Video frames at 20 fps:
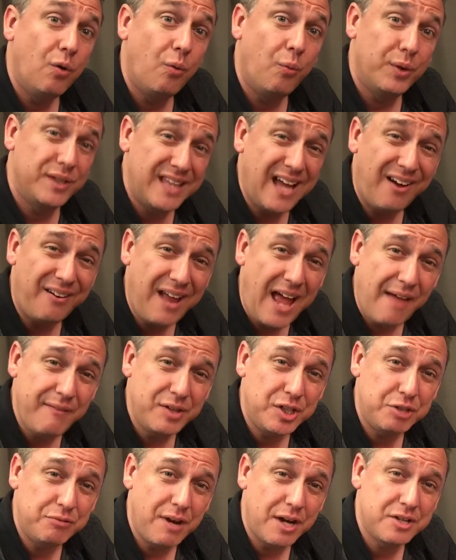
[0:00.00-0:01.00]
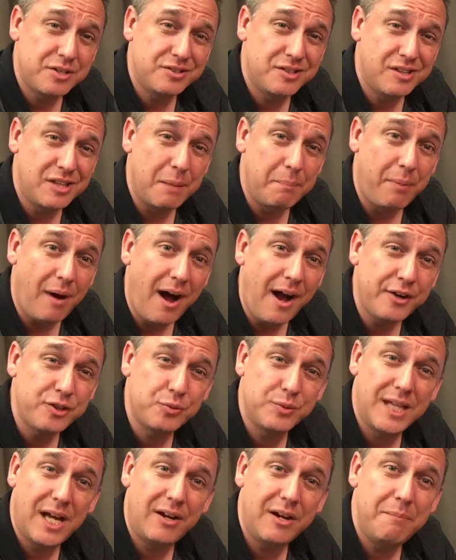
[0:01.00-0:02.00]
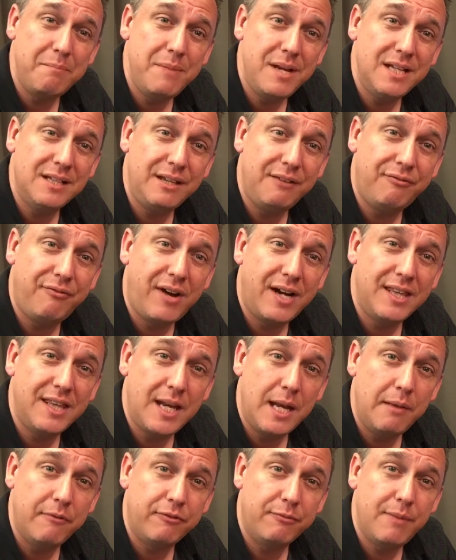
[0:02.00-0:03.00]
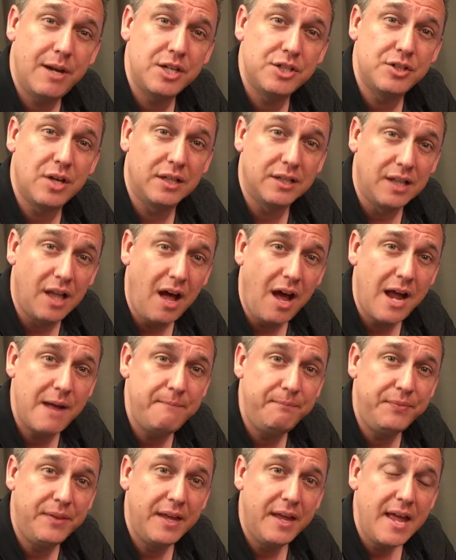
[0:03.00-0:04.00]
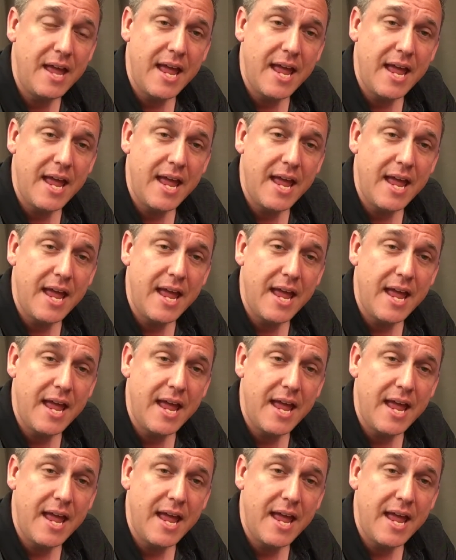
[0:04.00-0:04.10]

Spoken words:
Without having directions in the box, without immediately finding that information online,